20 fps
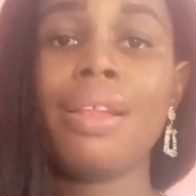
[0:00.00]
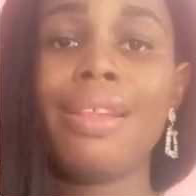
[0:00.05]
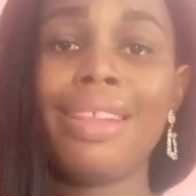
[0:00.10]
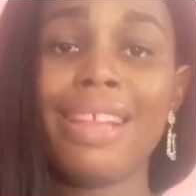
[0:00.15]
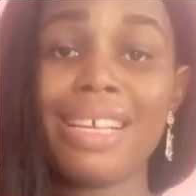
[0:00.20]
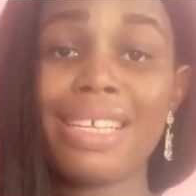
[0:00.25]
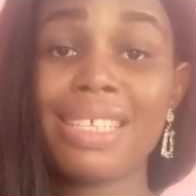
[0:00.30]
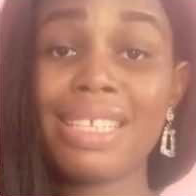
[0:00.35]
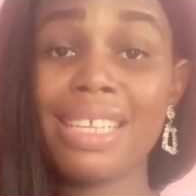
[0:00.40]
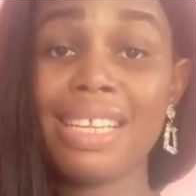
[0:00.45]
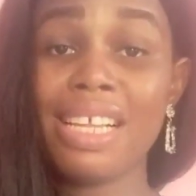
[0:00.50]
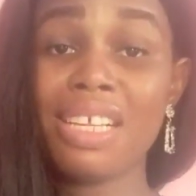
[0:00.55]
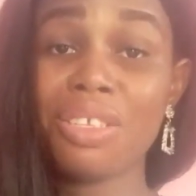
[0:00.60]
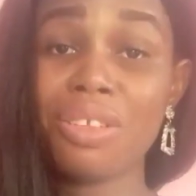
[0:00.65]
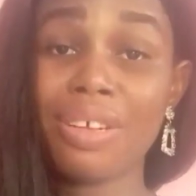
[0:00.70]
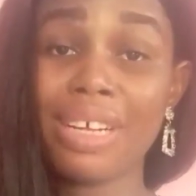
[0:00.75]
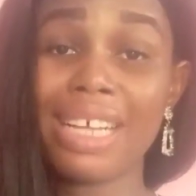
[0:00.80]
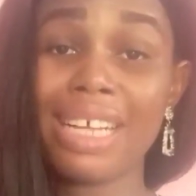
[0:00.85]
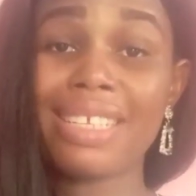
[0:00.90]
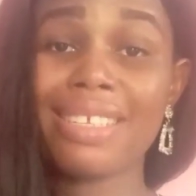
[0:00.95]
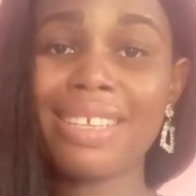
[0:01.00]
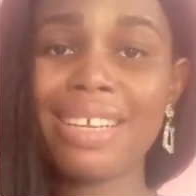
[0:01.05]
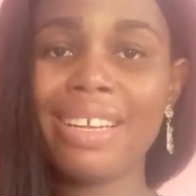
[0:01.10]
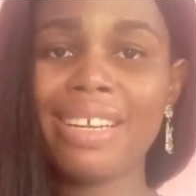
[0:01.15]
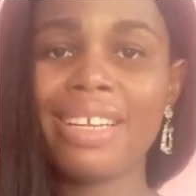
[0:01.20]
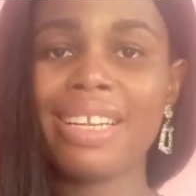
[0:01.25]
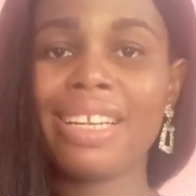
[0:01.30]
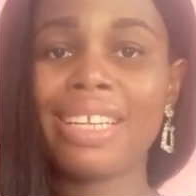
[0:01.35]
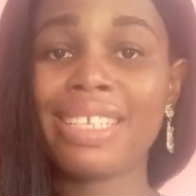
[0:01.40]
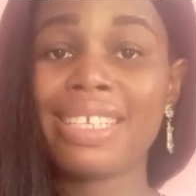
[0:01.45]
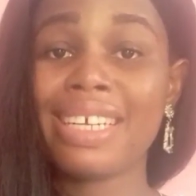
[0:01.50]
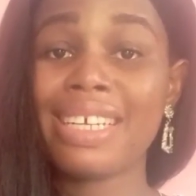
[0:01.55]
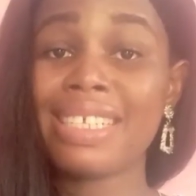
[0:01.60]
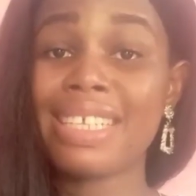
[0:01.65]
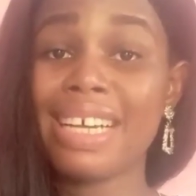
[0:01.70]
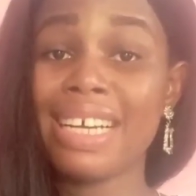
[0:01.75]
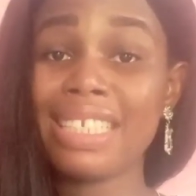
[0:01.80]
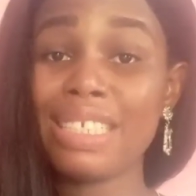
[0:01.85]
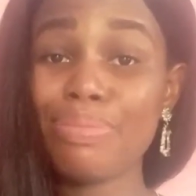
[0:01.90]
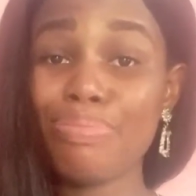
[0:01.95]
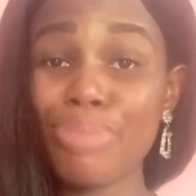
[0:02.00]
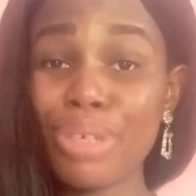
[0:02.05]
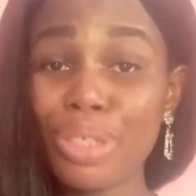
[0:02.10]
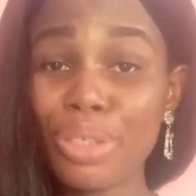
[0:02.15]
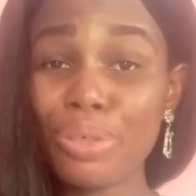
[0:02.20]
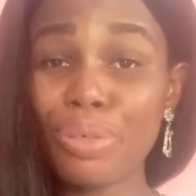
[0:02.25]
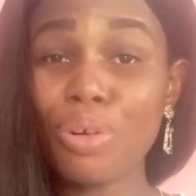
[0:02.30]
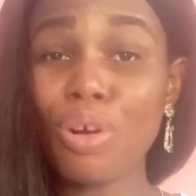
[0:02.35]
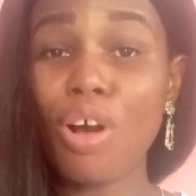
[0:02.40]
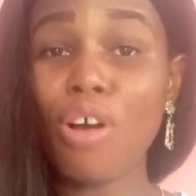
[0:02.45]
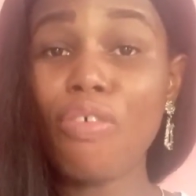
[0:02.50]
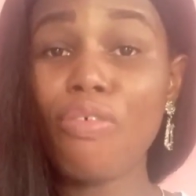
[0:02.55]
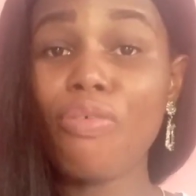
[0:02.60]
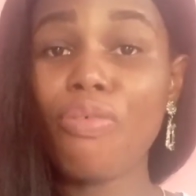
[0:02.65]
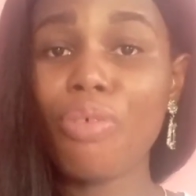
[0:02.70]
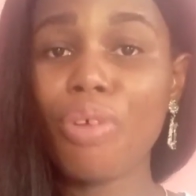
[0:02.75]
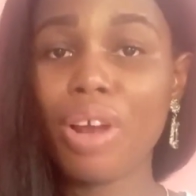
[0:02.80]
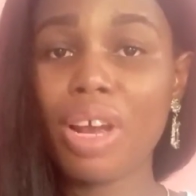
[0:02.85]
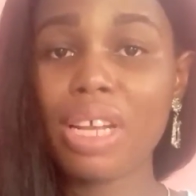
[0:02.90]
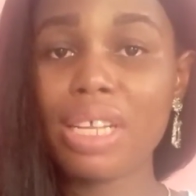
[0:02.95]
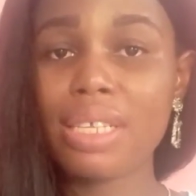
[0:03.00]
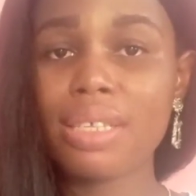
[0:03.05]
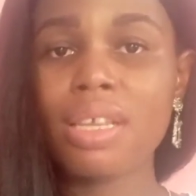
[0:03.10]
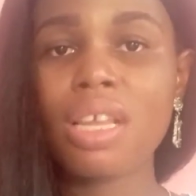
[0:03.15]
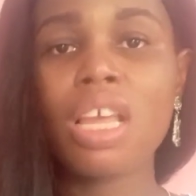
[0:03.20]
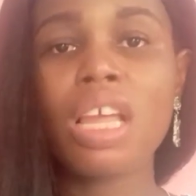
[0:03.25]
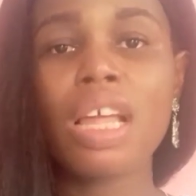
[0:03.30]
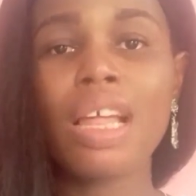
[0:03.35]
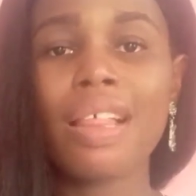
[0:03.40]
Lastly, let's look at silent letters at the middle of words.